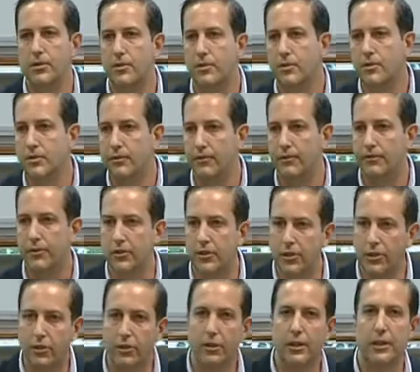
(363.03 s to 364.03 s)
so there's a
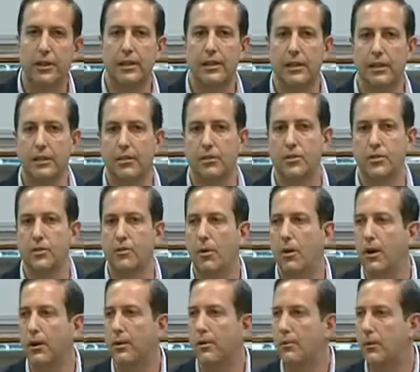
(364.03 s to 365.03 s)
fraternity in our
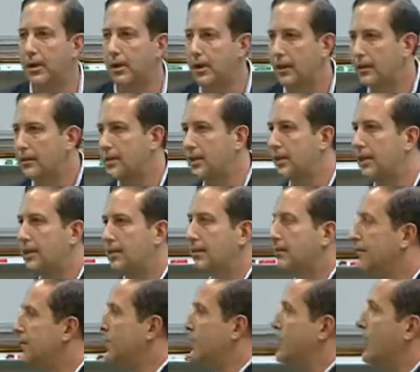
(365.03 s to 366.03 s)
squadron. We kind of take care
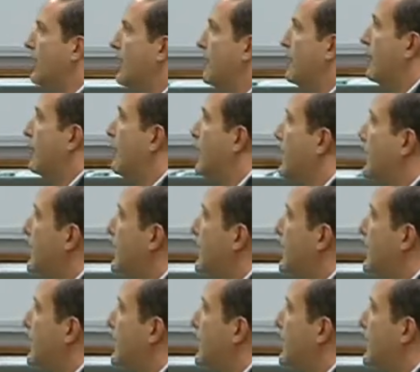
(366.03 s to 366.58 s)
of each other.